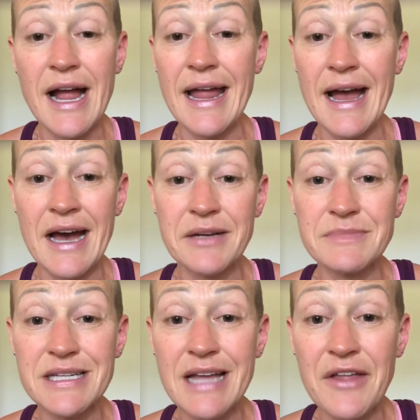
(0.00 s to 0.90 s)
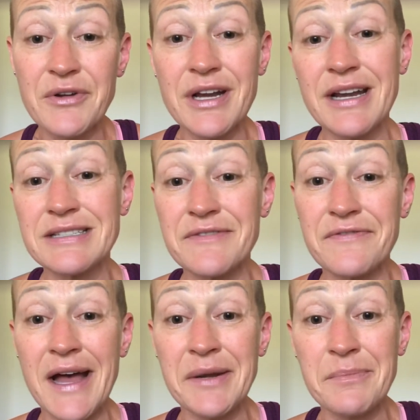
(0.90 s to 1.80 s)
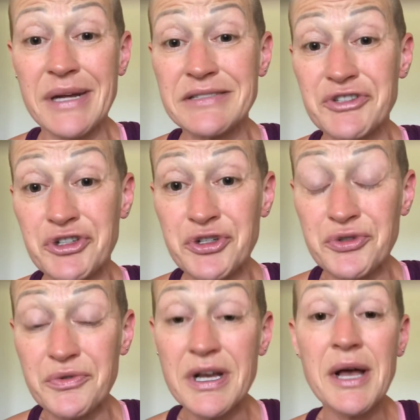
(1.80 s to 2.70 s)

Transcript: I add them together and I divide them by 2